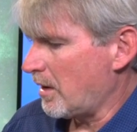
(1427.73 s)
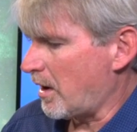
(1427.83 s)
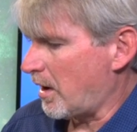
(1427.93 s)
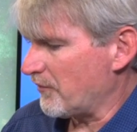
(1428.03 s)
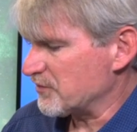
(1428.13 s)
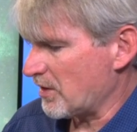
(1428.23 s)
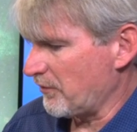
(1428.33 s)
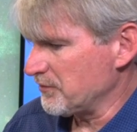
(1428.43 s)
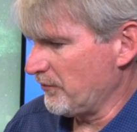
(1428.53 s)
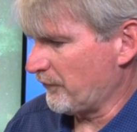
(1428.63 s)
uh, the
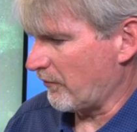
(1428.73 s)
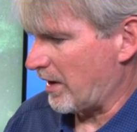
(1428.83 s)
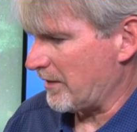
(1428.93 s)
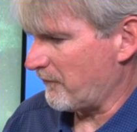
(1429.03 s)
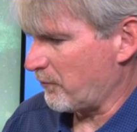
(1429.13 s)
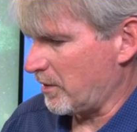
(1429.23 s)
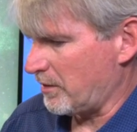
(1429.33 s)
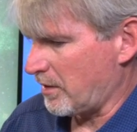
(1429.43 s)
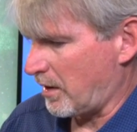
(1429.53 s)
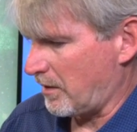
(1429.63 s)
shuttle used a lot of
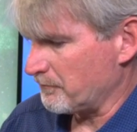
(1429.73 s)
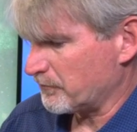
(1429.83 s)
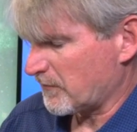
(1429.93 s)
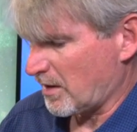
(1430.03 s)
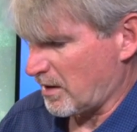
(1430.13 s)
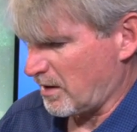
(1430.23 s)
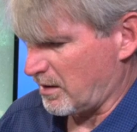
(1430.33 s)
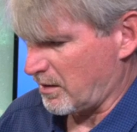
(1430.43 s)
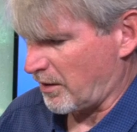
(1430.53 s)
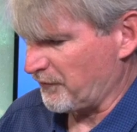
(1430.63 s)
what um,
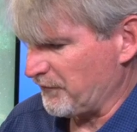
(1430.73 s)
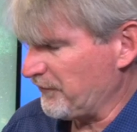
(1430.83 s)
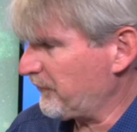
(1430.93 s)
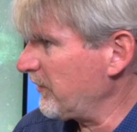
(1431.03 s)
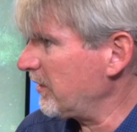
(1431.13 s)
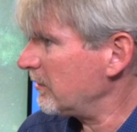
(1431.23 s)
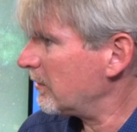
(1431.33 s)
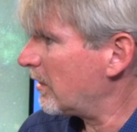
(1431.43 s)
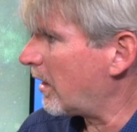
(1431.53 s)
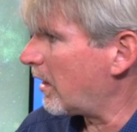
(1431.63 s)
uh, R C C,
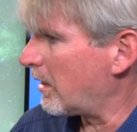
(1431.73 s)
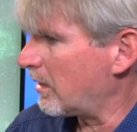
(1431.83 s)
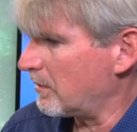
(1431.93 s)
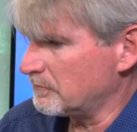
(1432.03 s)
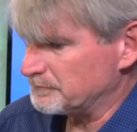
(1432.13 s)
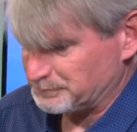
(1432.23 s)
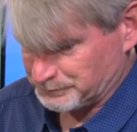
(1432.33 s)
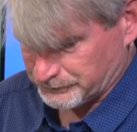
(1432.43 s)
um,